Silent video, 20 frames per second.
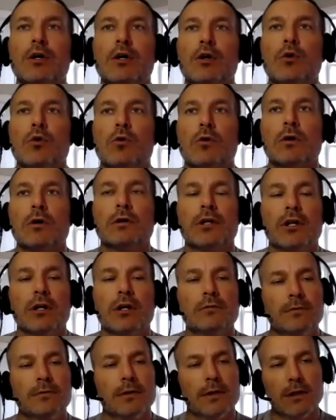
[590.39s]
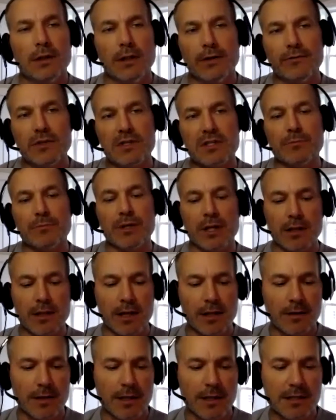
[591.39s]
or leave to somebody
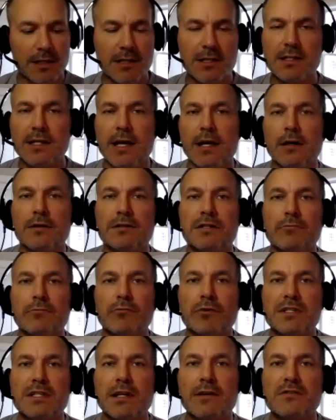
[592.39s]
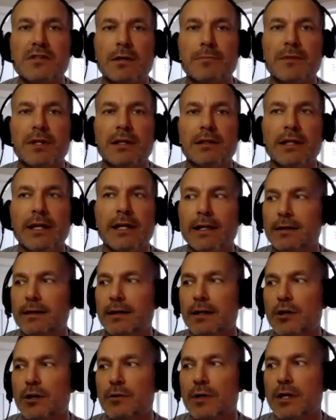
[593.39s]
that's in sales and receive something like,
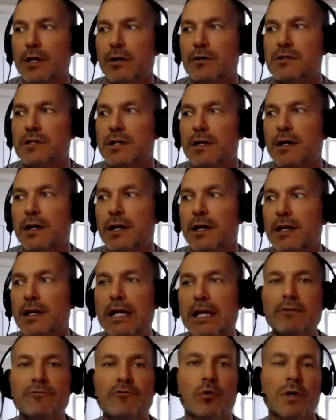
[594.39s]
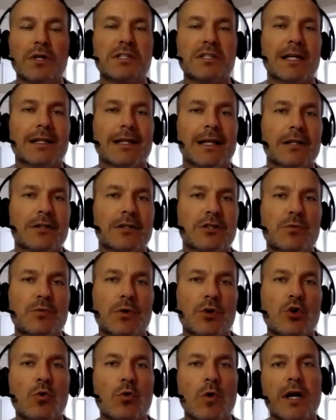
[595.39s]
here's an invoice, I'd like to
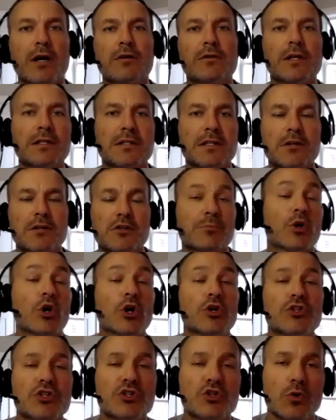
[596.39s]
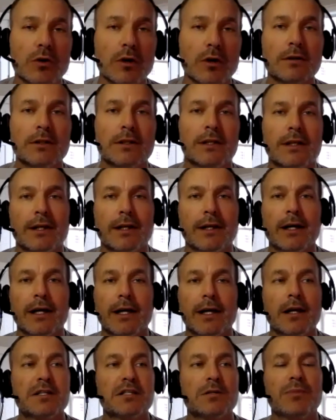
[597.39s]
acquire this. Here's a purchase order,
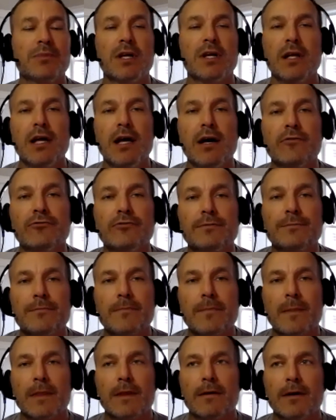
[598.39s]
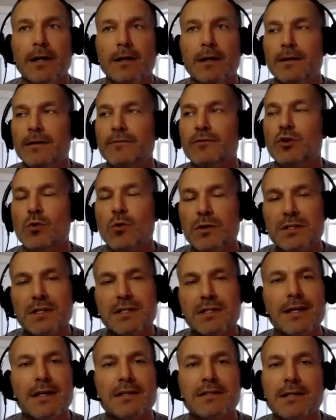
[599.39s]
and it's a PDF. Right? Of course, a
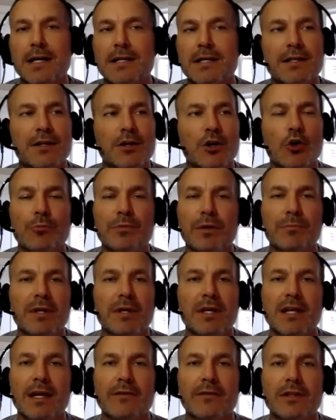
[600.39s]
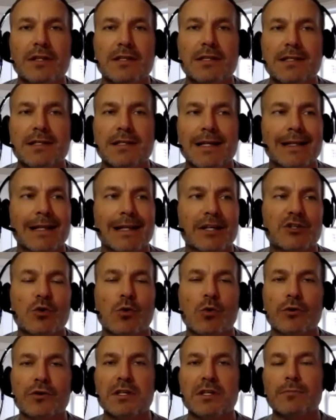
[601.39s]
sales guy is going to open a PDF that says, I'd like to
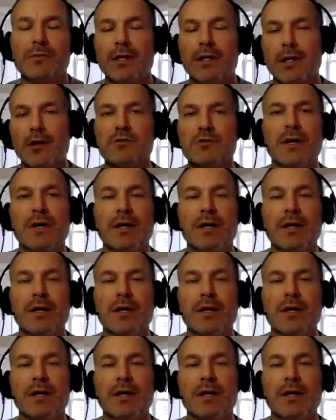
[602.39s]
order something. Here's my